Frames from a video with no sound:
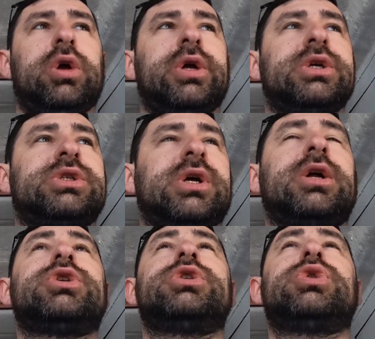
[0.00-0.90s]
is
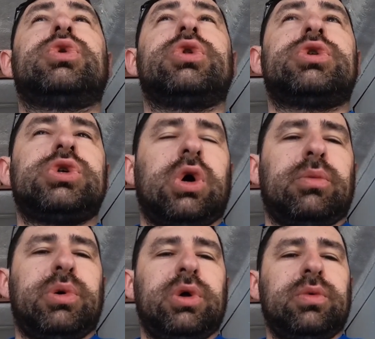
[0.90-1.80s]
actually stuck at the
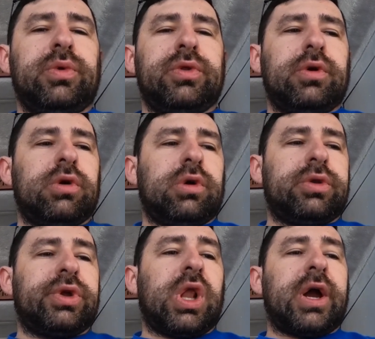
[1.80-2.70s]
top with the,
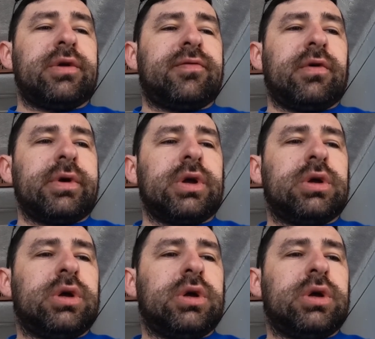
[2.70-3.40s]
the line for it.